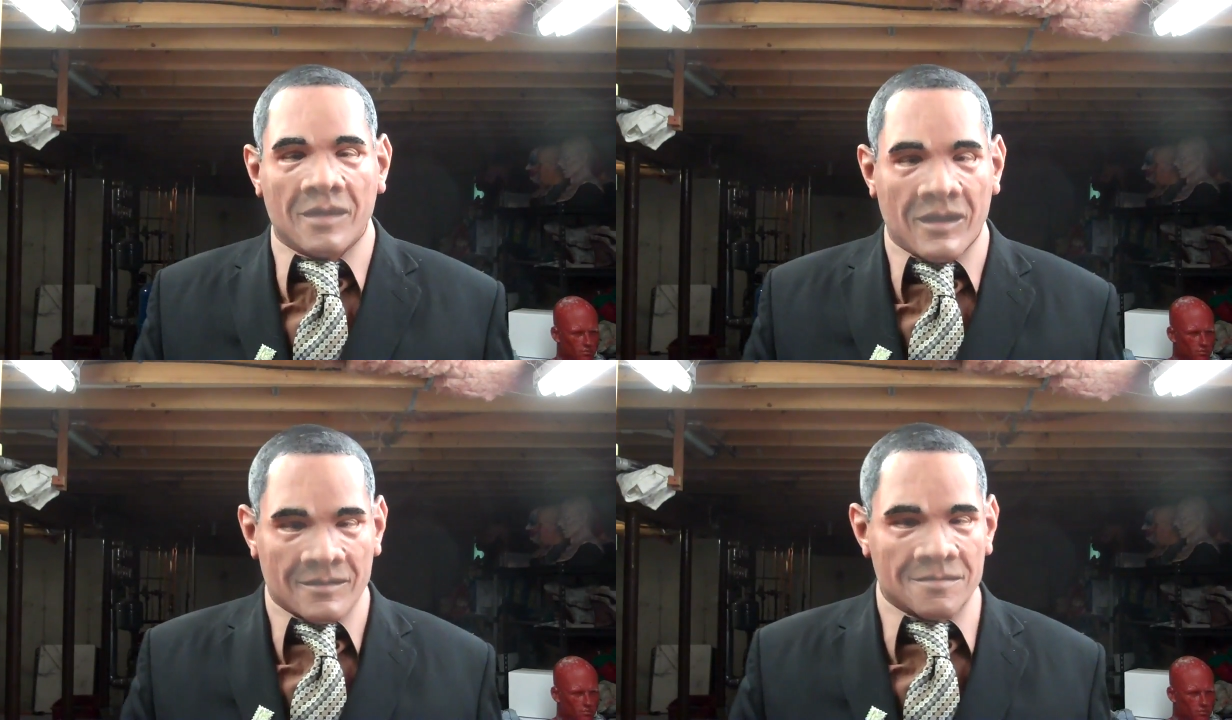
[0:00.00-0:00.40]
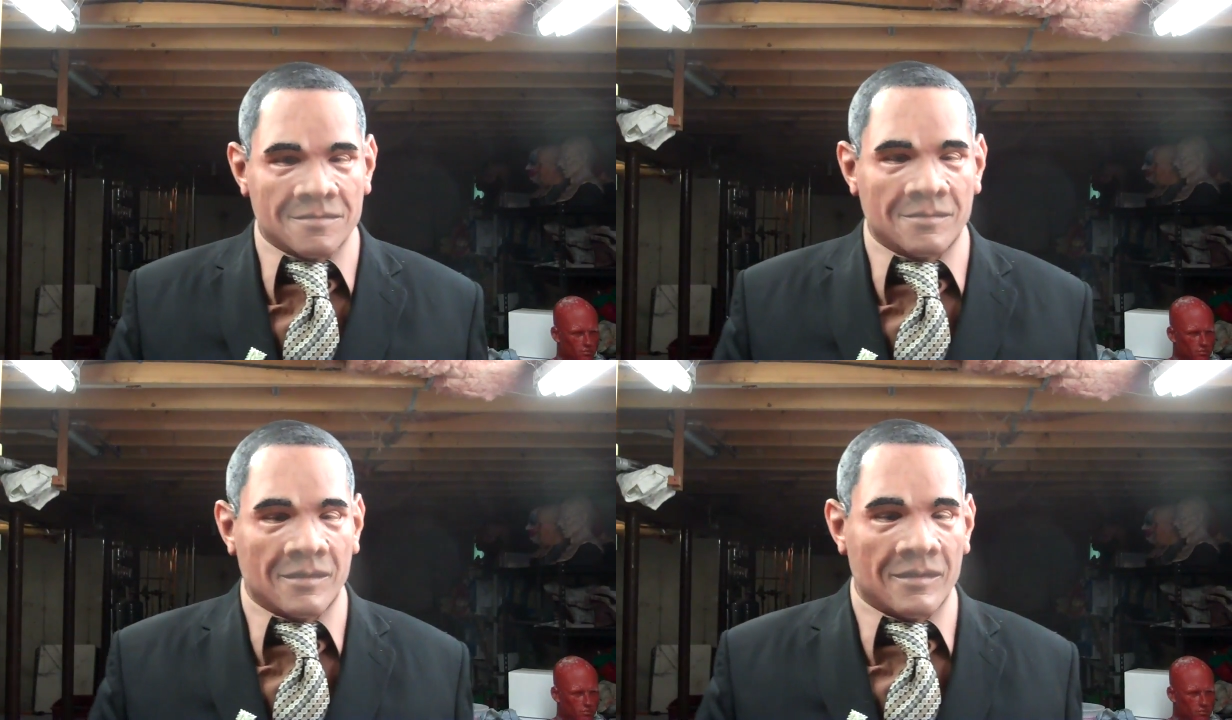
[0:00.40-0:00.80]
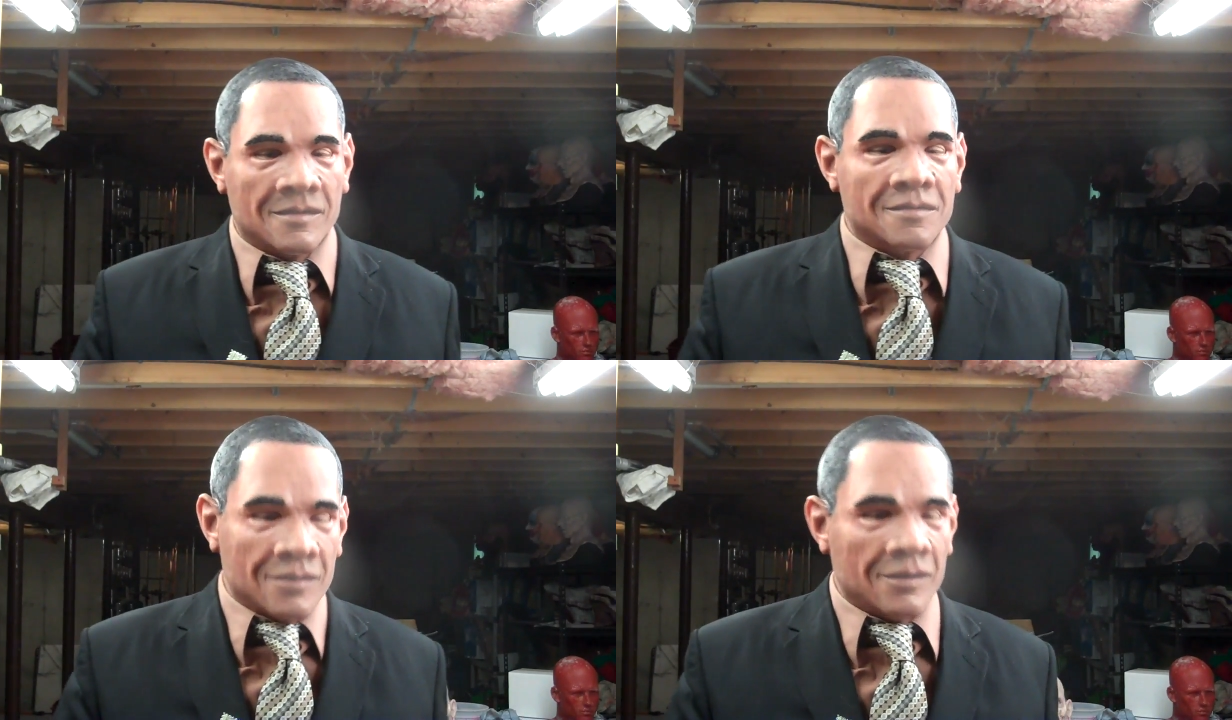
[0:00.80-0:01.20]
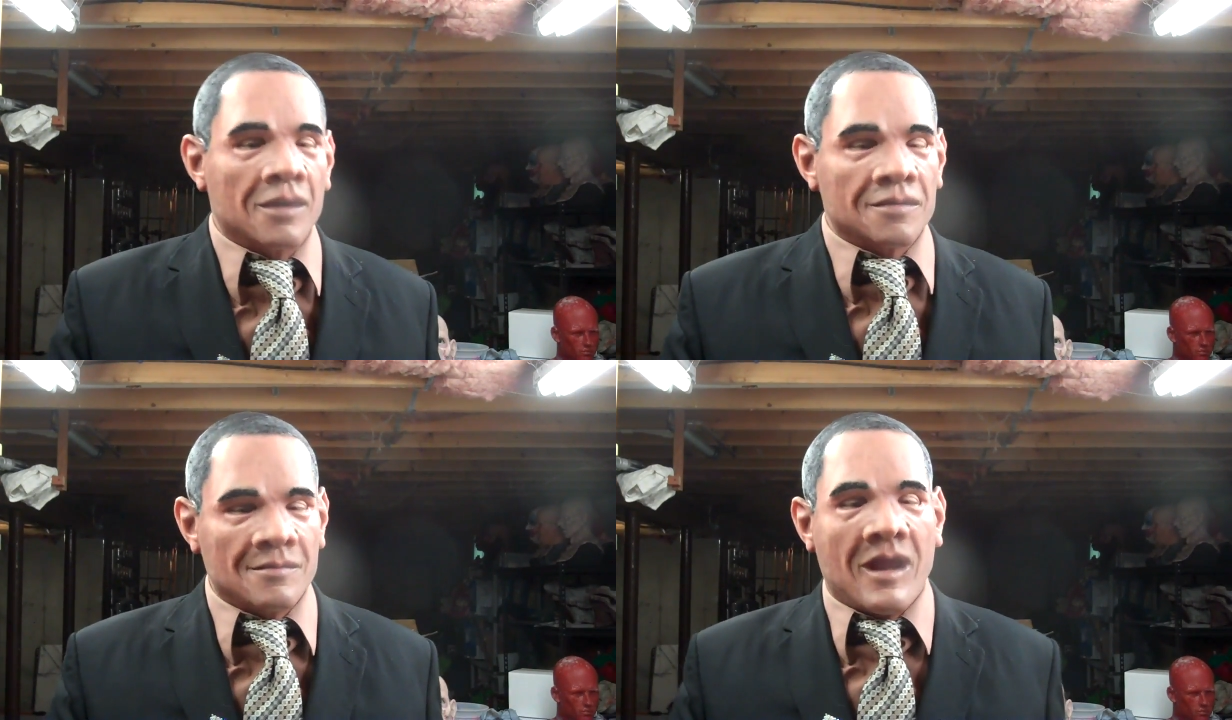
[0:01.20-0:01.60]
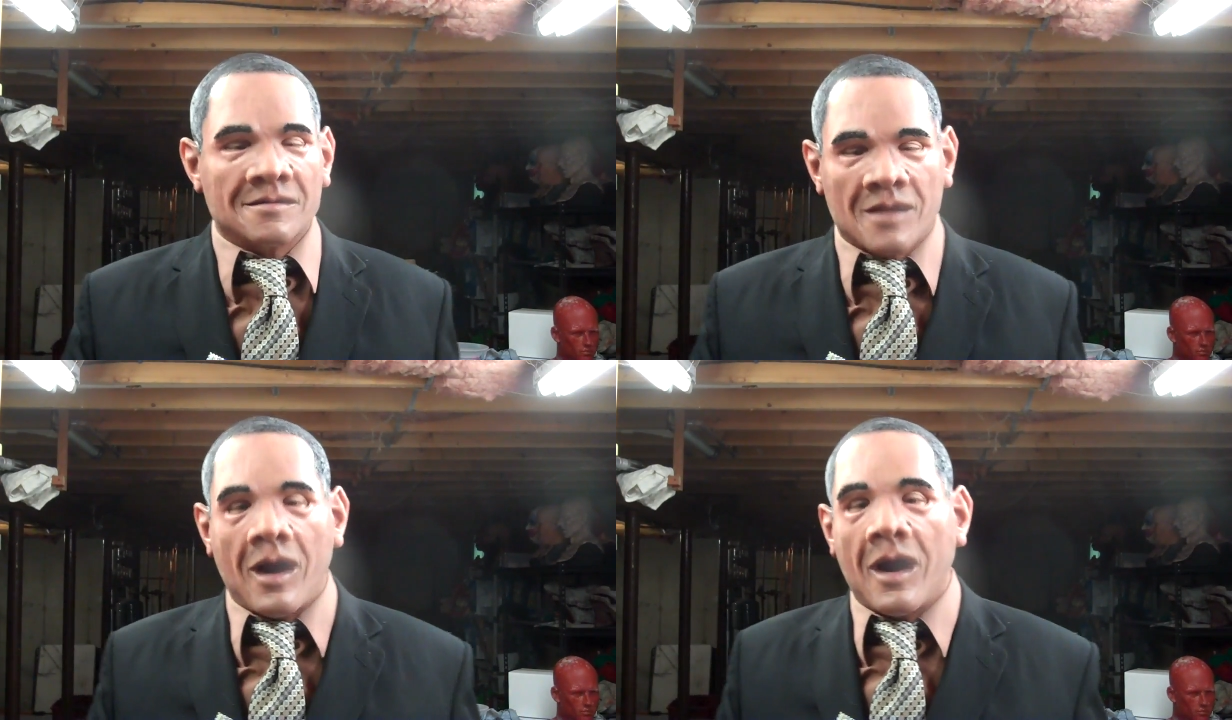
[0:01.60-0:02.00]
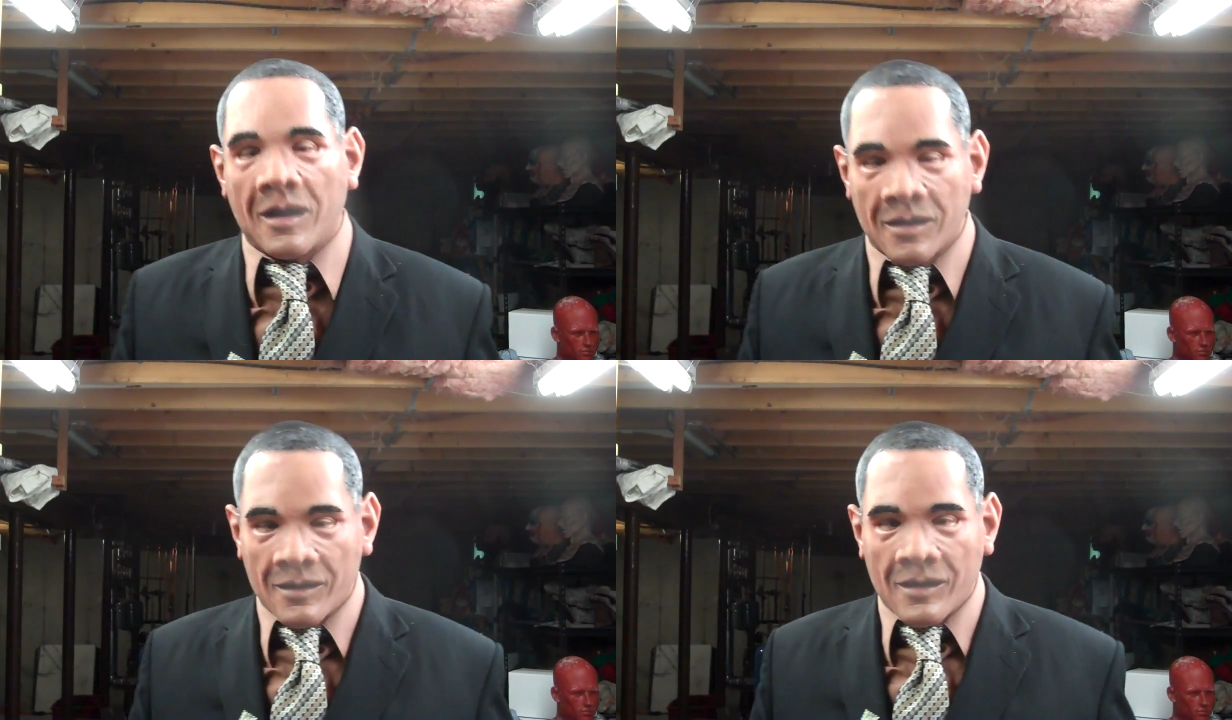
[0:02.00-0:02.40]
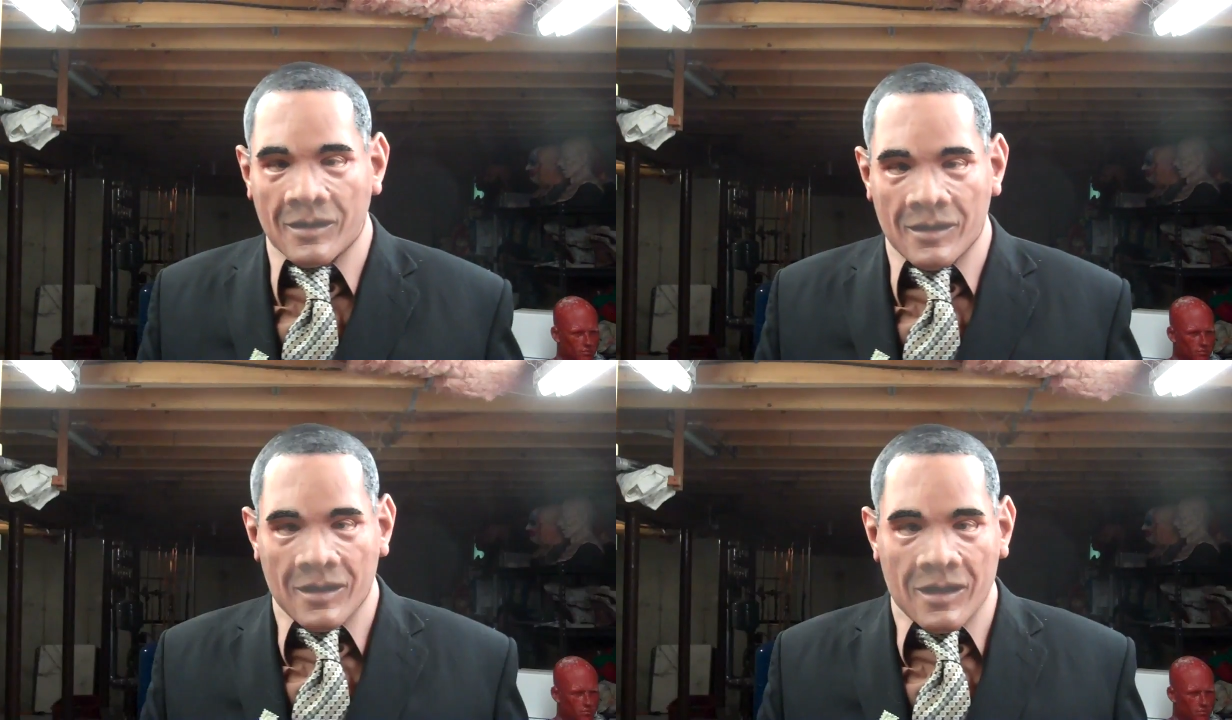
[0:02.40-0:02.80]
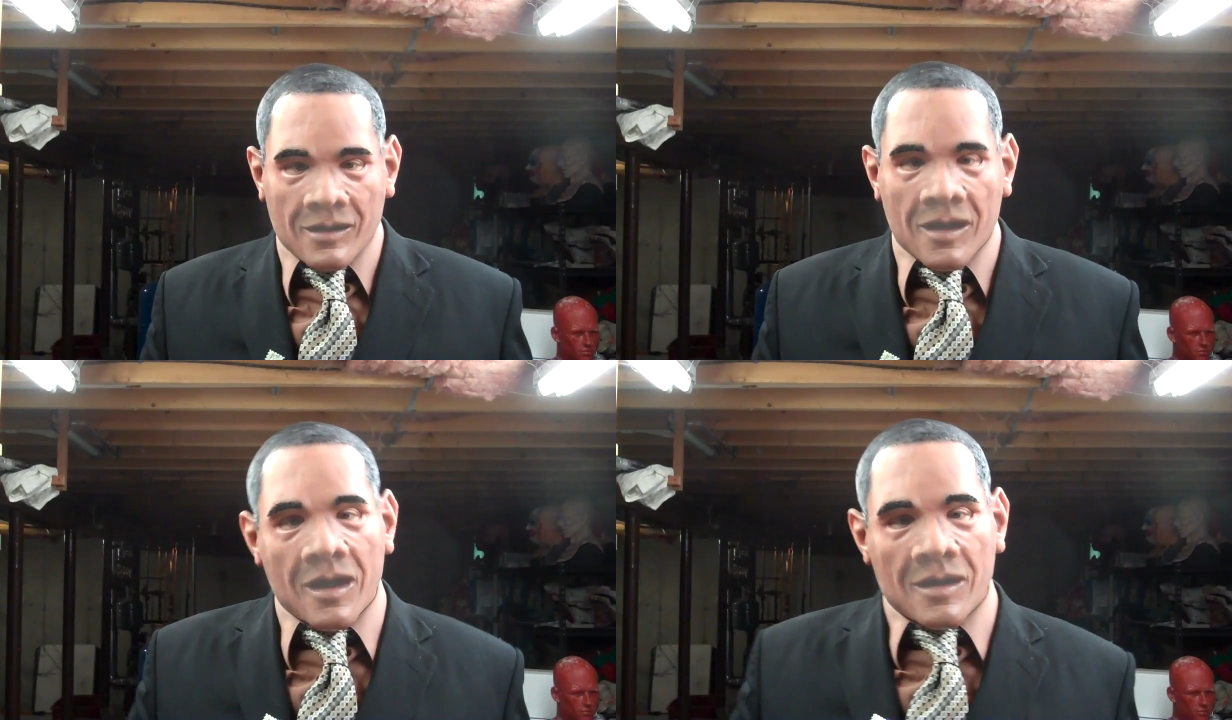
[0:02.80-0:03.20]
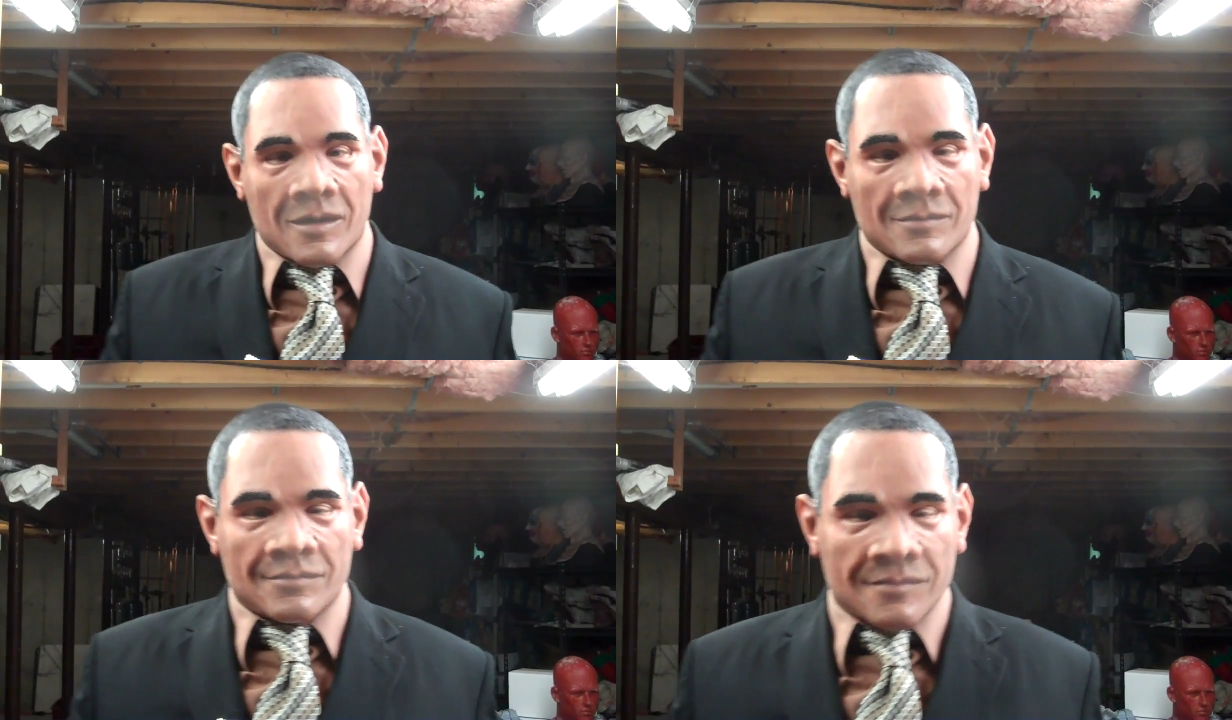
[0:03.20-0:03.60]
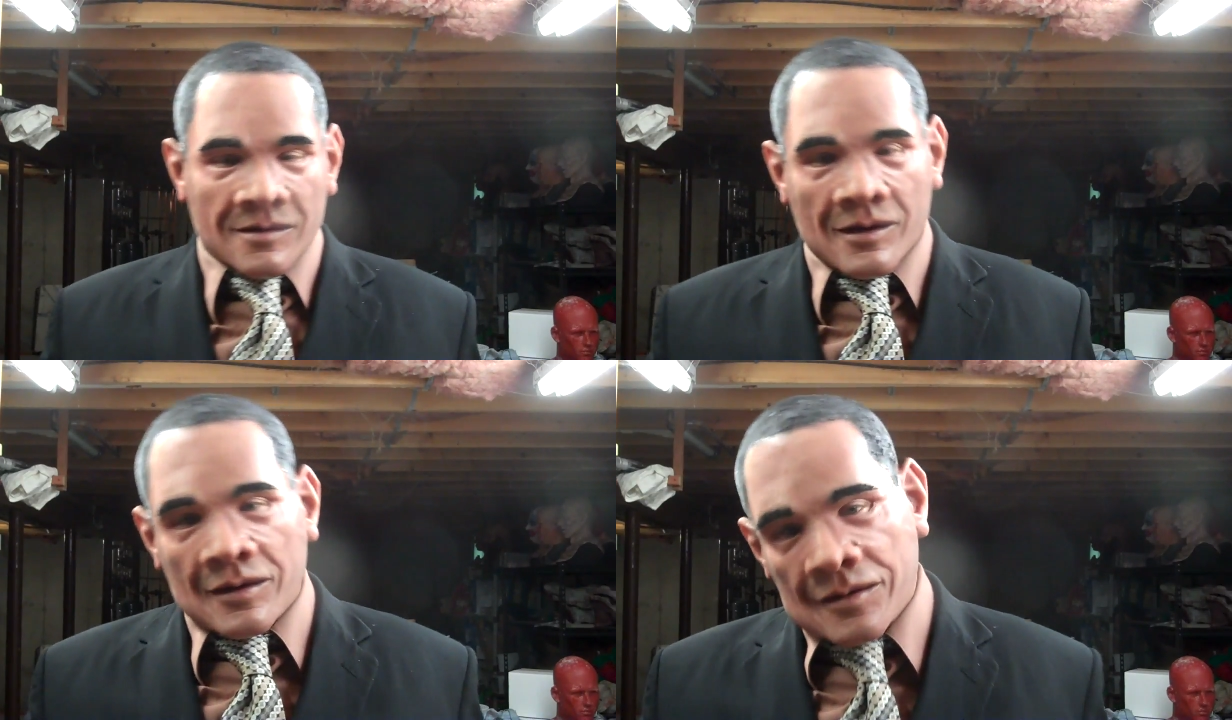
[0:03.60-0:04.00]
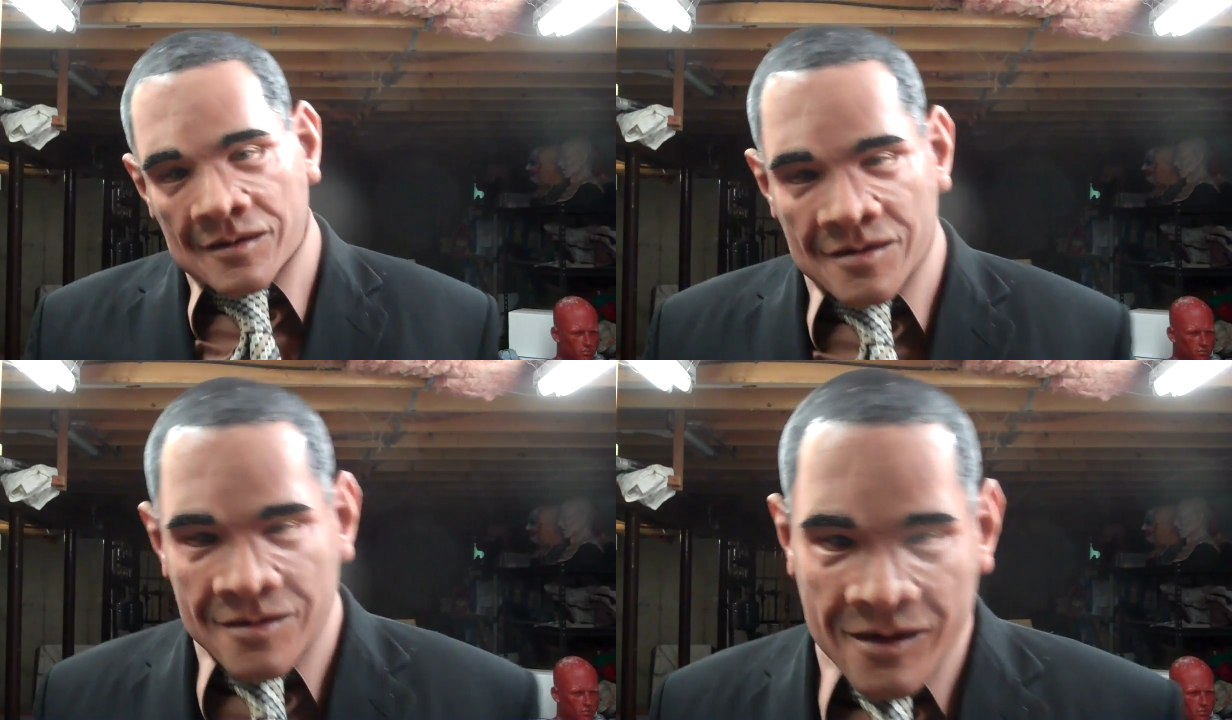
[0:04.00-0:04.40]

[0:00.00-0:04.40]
Speaker 1: FX Studios masks are. Um, you can